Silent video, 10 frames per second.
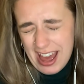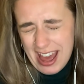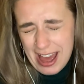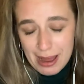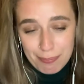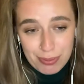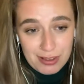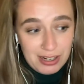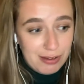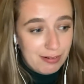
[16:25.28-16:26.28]

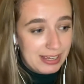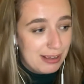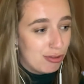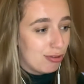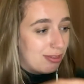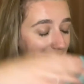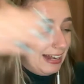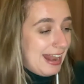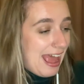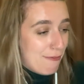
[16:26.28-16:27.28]
absolutely just
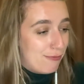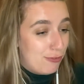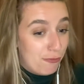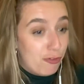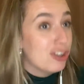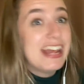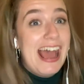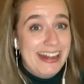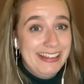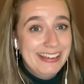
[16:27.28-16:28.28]
left for
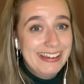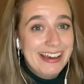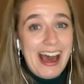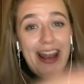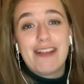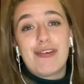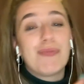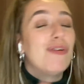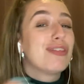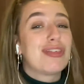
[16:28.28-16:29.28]
dead. And I just
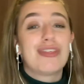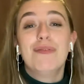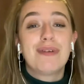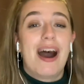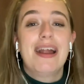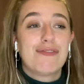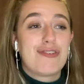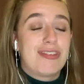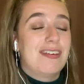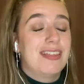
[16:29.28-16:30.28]
want some kind of
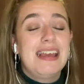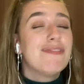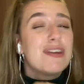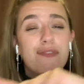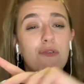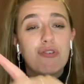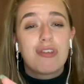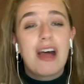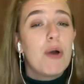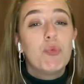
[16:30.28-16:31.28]
justice. Even if it was
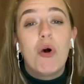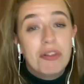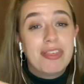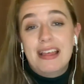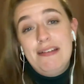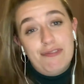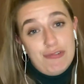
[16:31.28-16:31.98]
just like one seat for